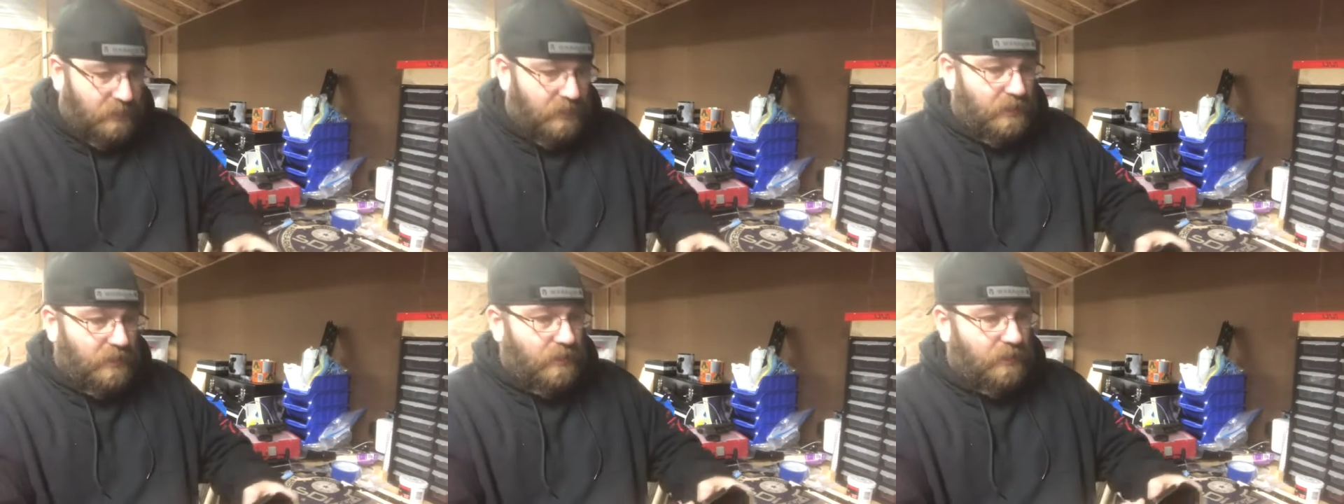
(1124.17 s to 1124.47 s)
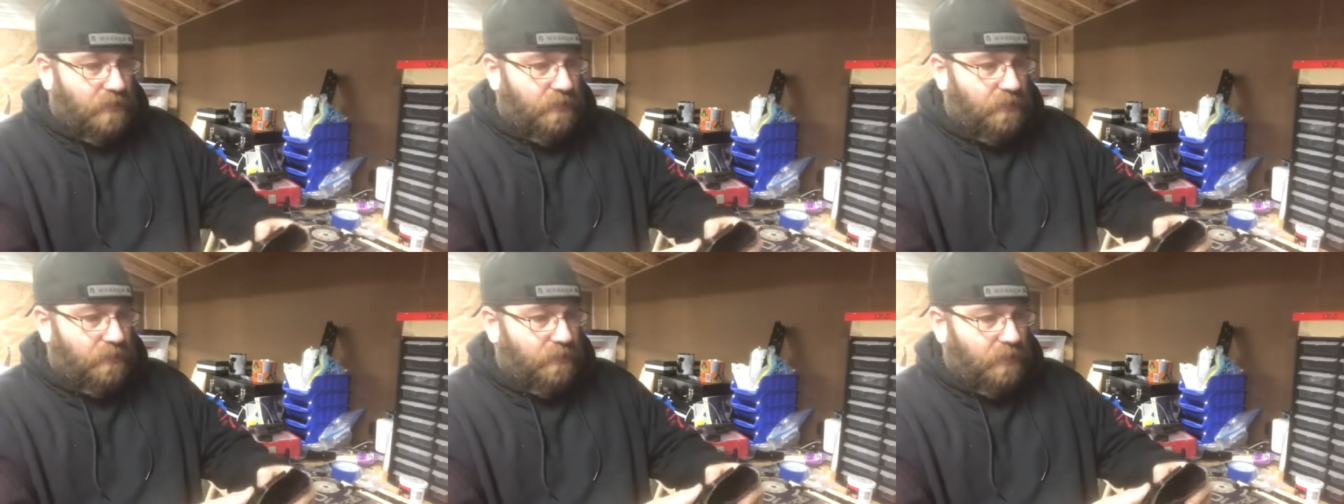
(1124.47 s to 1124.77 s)
bit
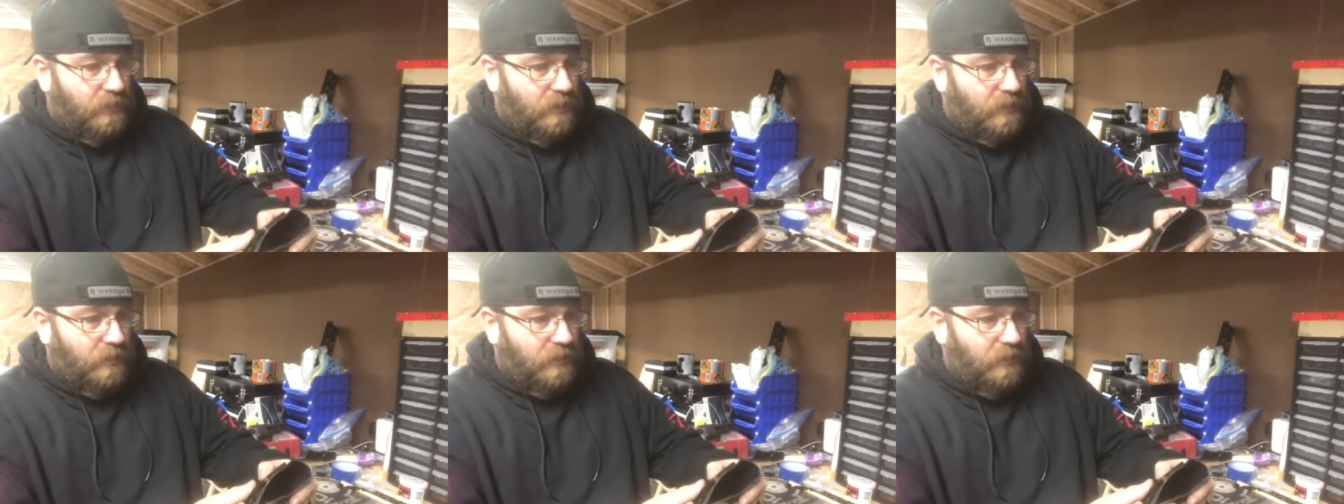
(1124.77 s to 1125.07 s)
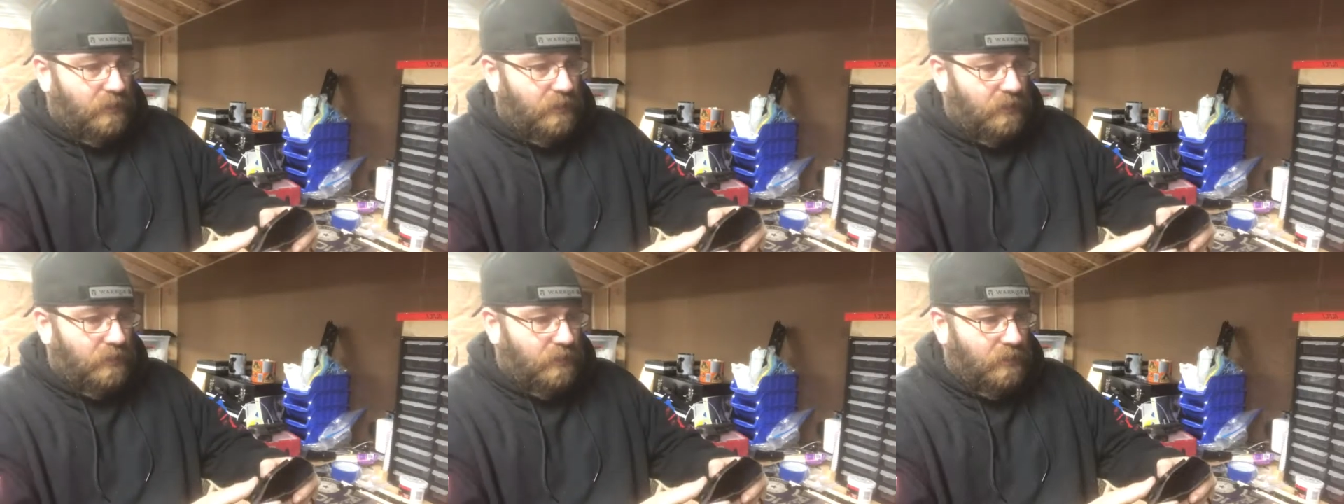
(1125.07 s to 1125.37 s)
of
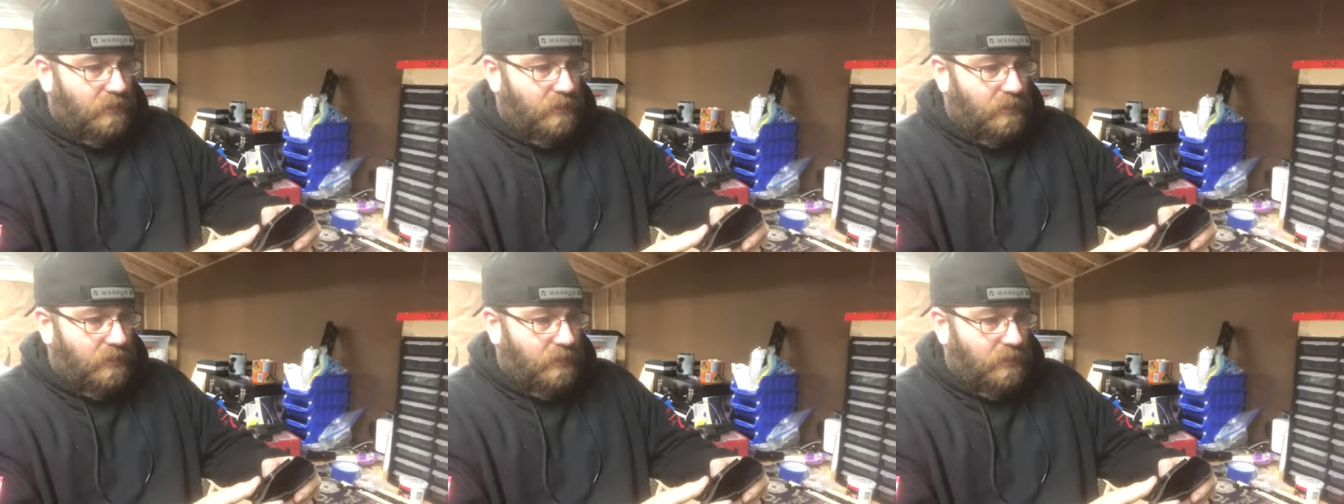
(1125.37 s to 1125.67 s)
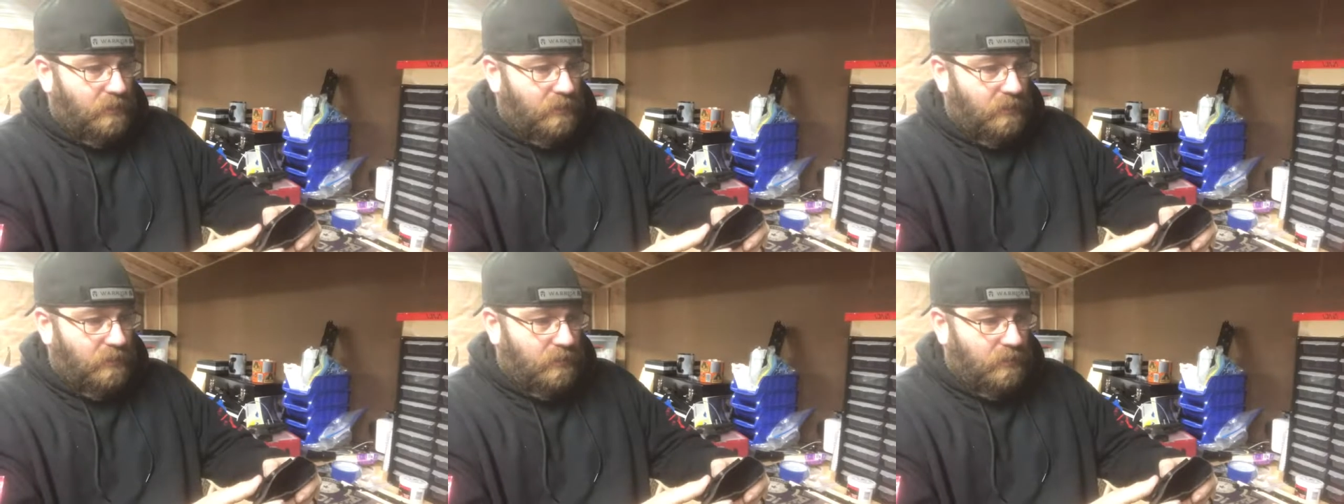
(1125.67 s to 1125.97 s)

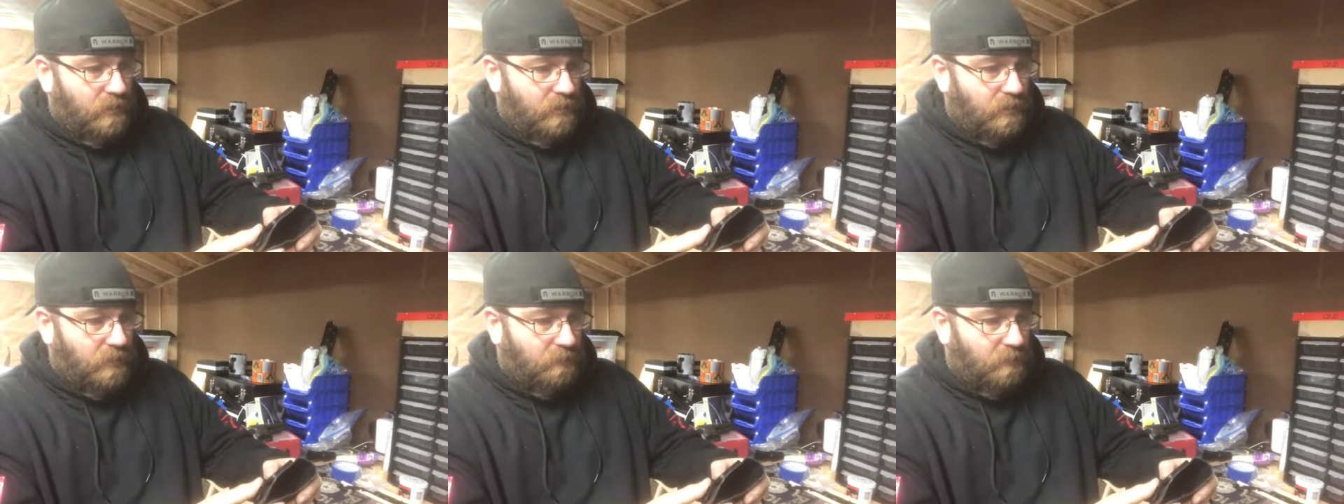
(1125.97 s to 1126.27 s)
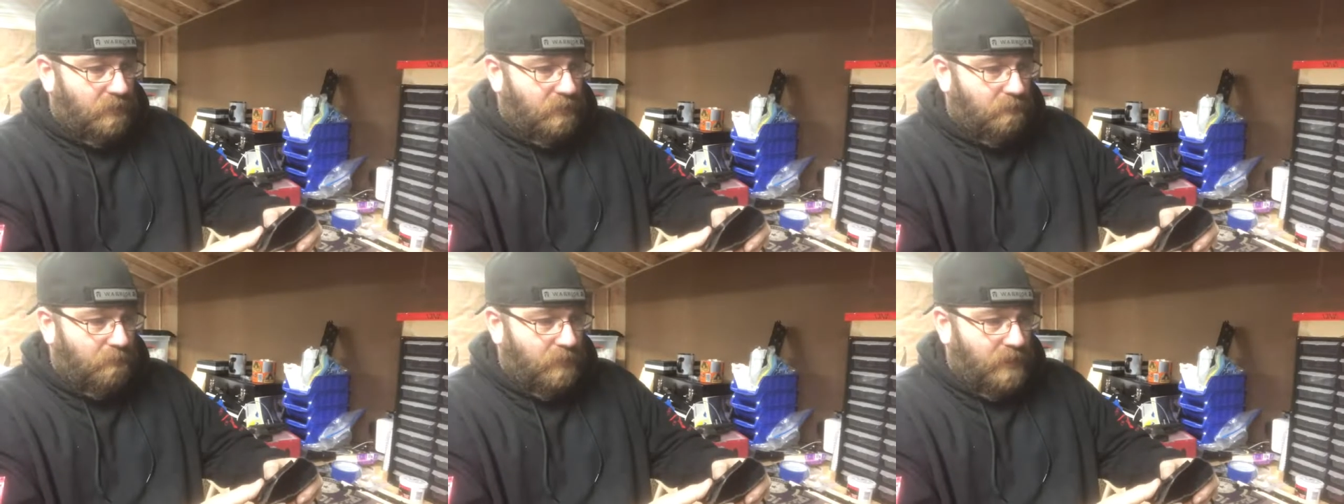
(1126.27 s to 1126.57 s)

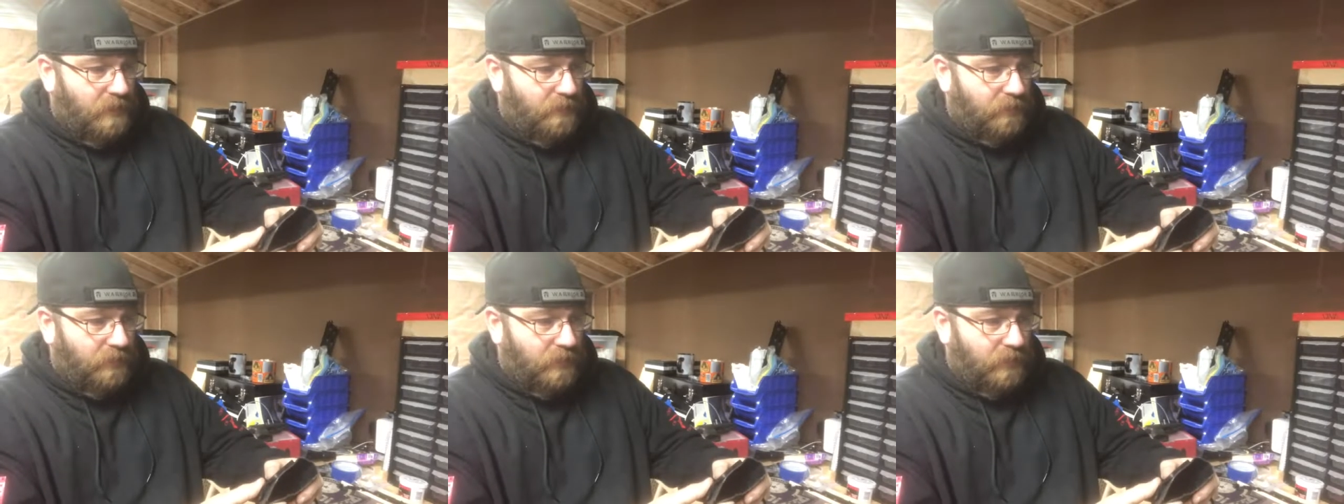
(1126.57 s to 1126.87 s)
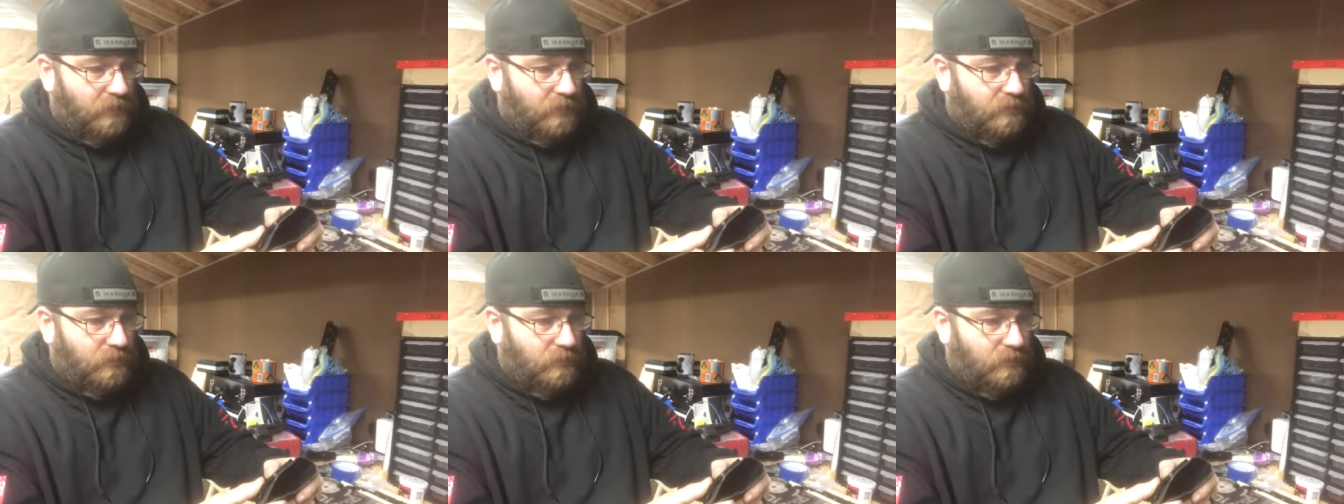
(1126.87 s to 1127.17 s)

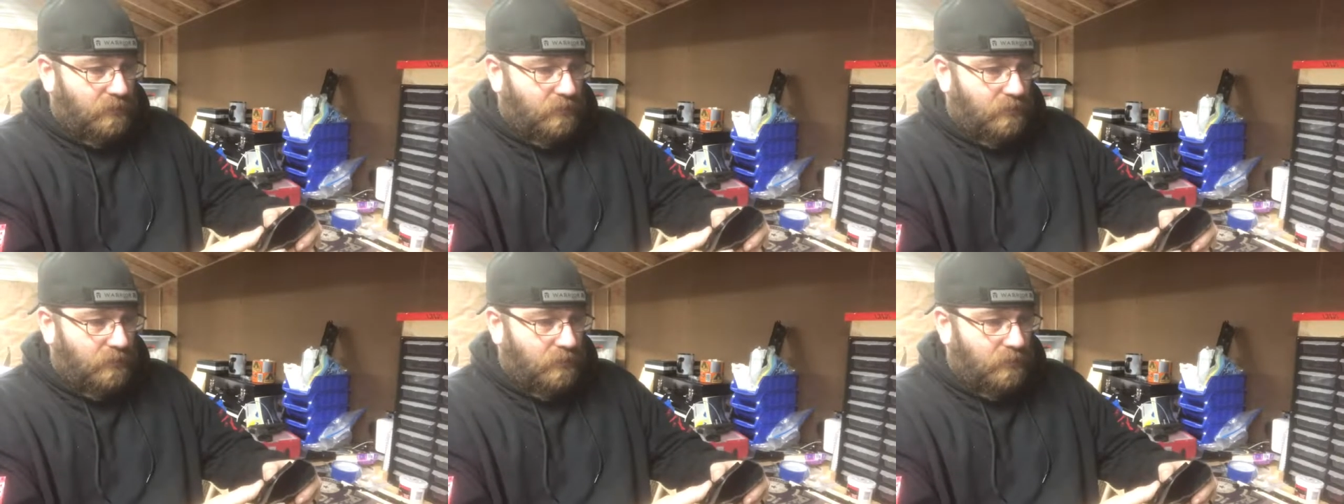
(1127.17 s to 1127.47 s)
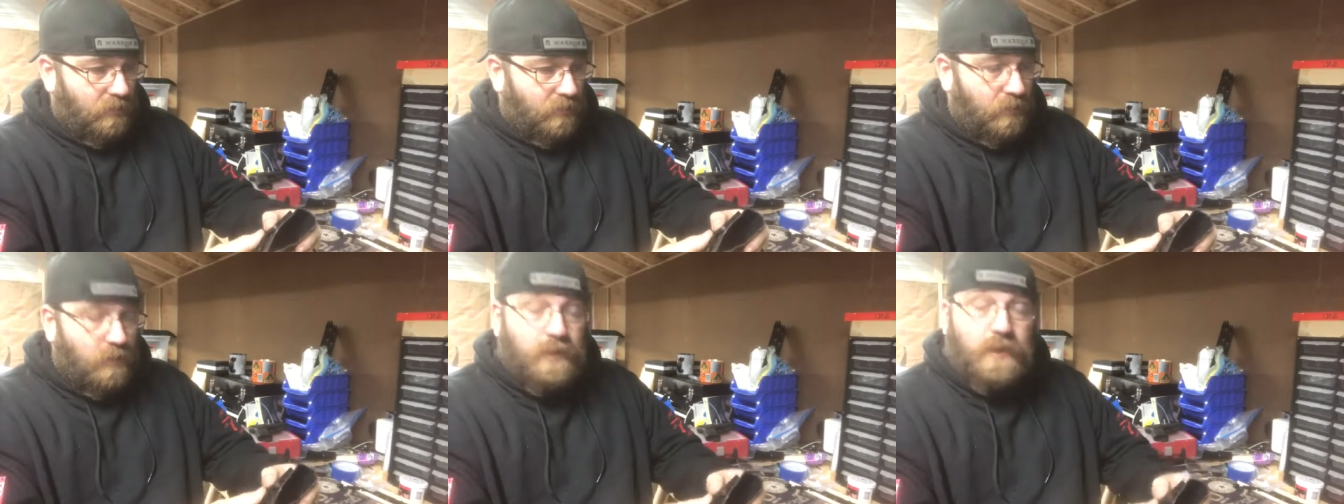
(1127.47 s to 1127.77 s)
beveling,
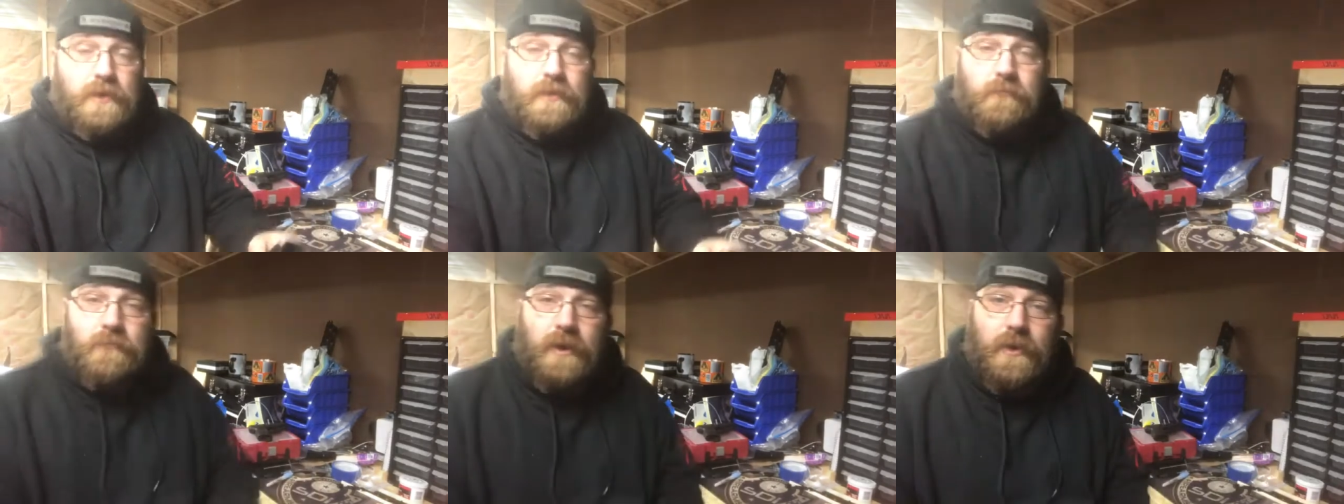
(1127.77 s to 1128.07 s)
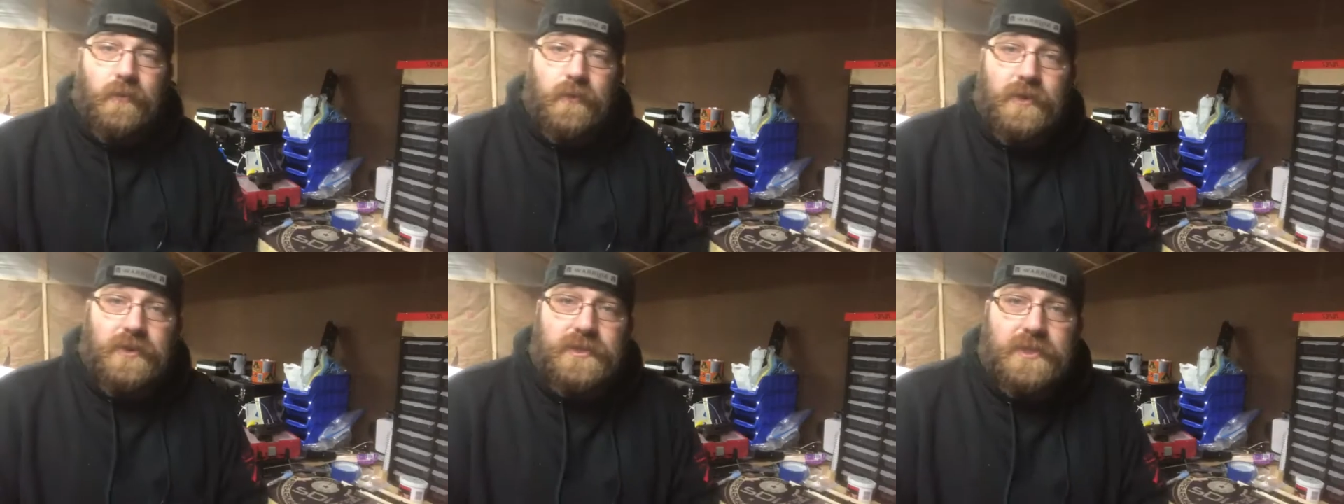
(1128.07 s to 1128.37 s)

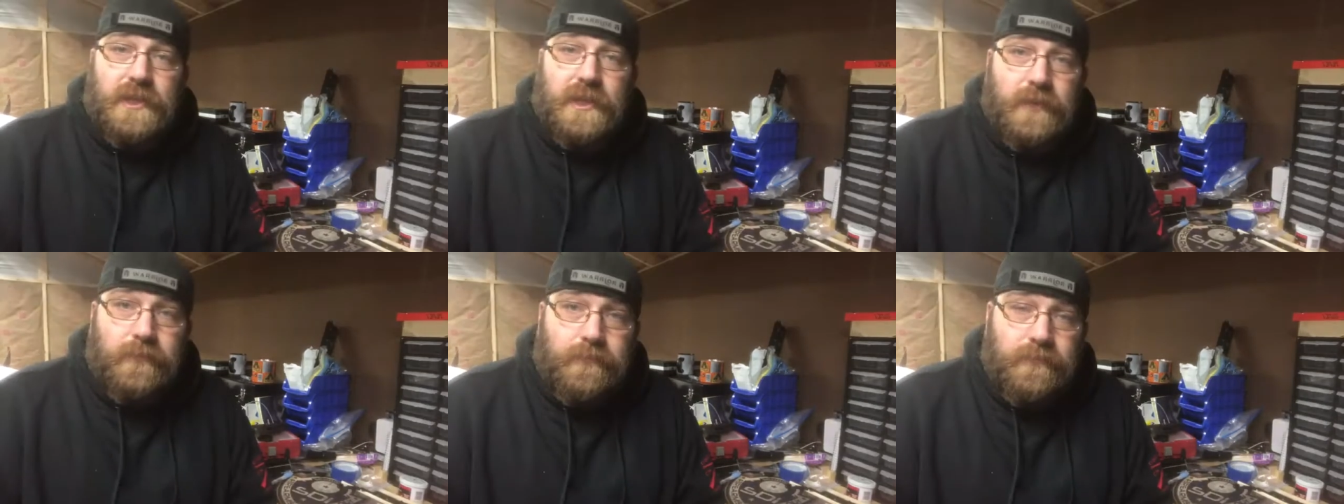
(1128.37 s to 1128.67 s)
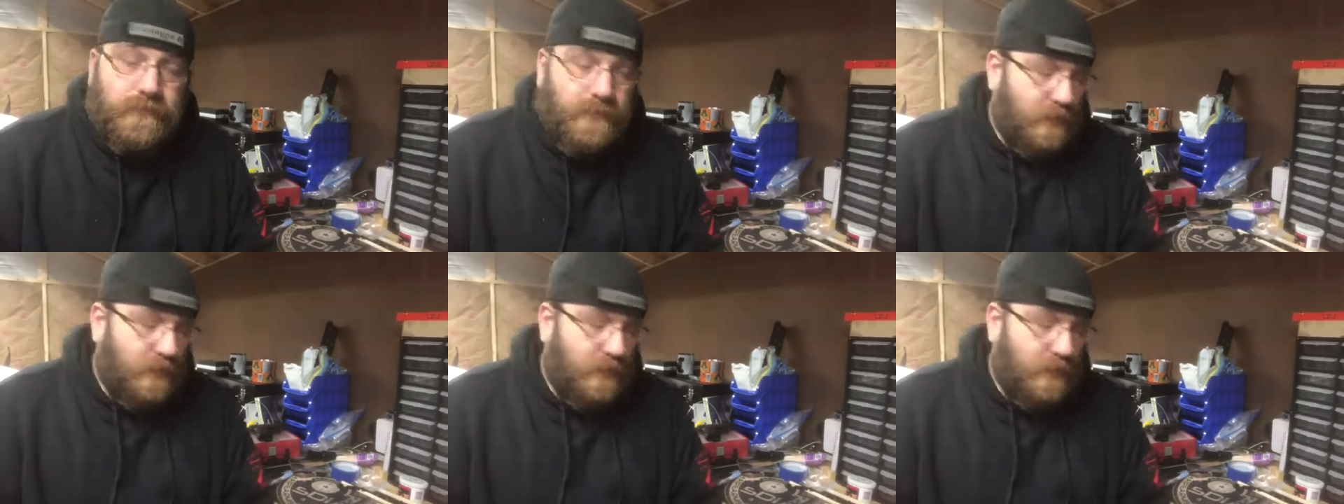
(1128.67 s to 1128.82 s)
but we'll see.